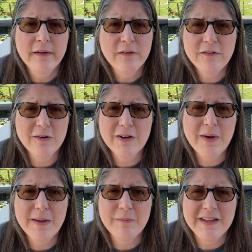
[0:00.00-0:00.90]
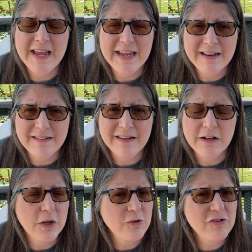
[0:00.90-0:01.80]
don't go empty-handed.
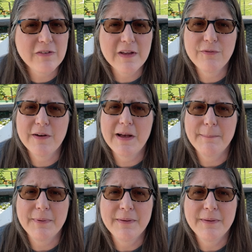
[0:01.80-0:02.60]
Load yourself up.